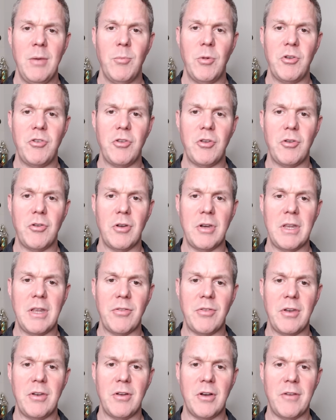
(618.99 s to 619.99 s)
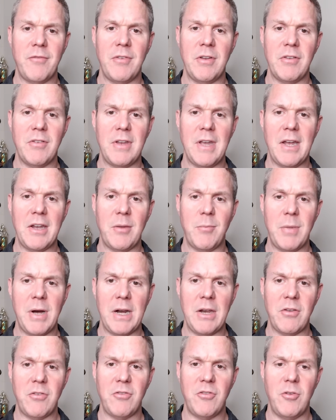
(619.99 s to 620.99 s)
but you could get the Dolphins down to
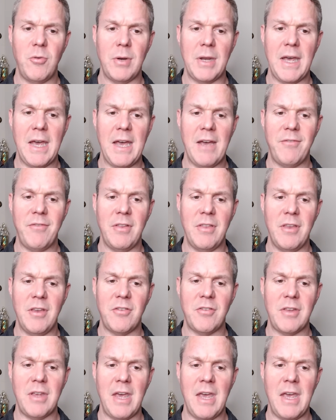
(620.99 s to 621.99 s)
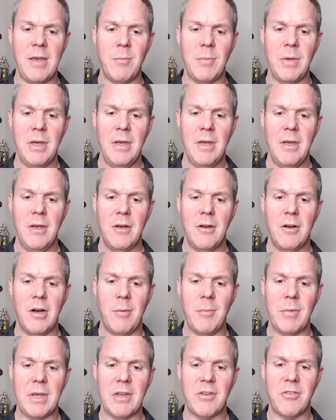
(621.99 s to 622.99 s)
minus two and a half in this game
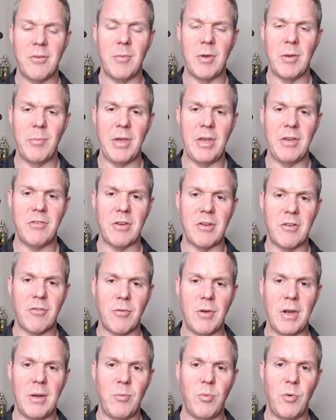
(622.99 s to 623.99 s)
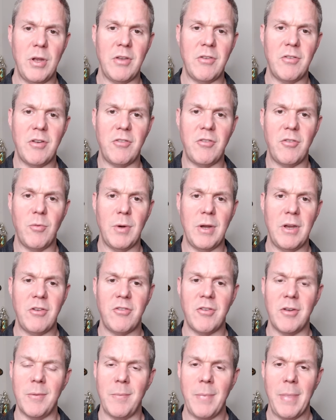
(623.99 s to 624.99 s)
um, and get some in a basic straight up win
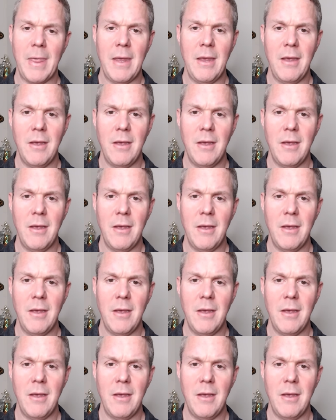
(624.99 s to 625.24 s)
situation.